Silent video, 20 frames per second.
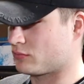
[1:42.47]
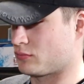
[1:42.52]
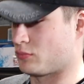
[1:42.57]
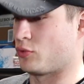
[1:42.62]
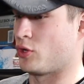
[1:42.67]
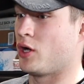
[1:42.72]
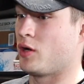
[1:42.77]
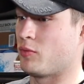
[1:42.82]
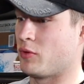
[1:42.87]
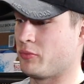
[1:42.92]

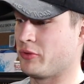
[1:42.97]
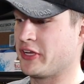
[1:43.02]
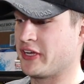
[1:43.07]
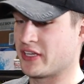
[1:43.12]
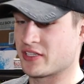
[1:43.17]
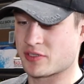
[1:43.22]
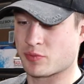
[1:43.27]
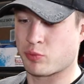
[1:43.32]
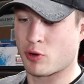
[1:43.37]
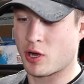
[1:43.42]
Probably.
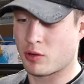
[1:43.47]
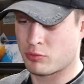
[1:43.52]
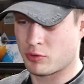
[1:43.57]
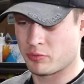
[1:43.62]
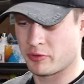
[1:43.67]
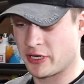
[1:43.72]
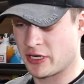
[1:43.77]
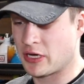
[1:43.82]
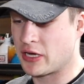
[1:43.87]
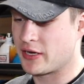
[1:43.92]
It's
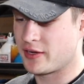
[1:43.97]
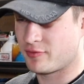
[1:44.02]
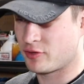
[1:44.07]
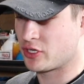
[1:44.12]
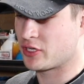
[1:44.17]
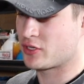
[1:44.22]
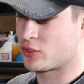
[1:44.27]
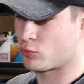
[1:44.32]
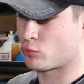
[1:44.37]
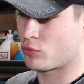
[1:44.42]
probably not
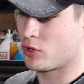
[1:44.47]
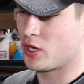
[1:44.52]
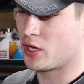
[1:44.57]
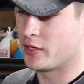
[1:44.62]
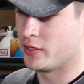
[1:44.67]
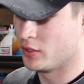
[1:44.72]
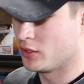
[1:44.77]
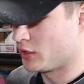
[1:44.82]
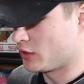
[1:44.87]
even gonna run.